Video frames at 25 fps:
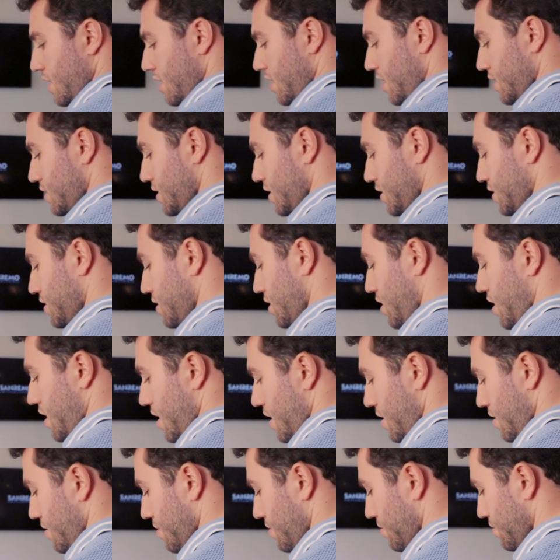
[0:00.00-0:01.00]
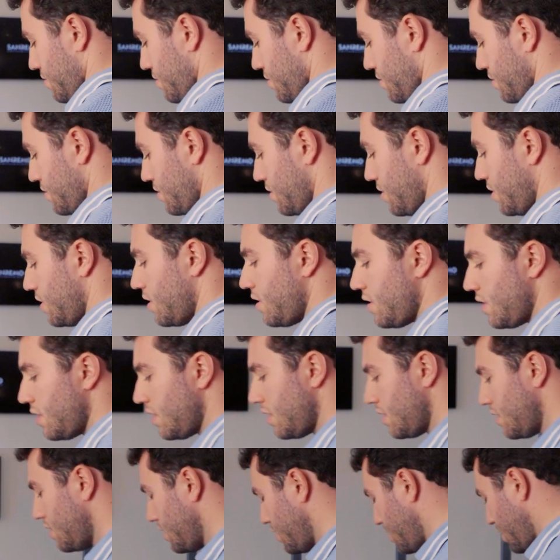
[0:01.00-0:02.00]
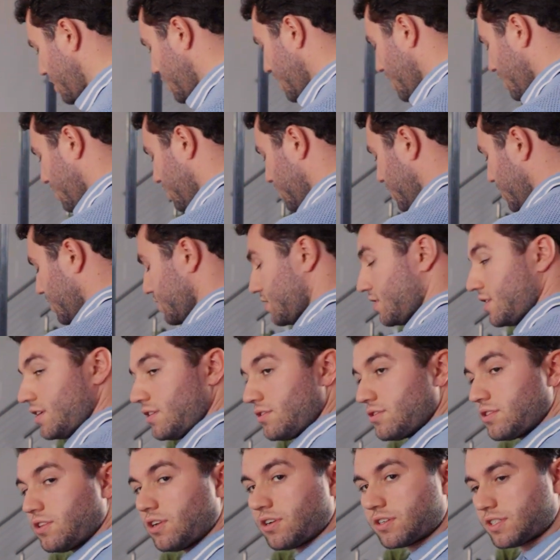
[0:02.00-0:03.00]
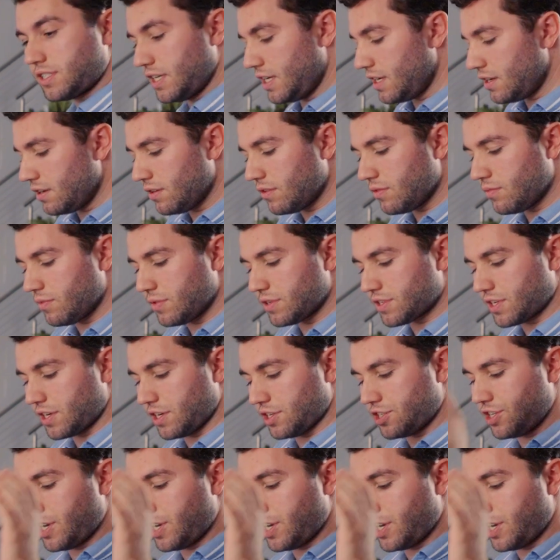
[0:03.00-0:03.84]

nice and tight. Now our seal's locked in. We're just gonna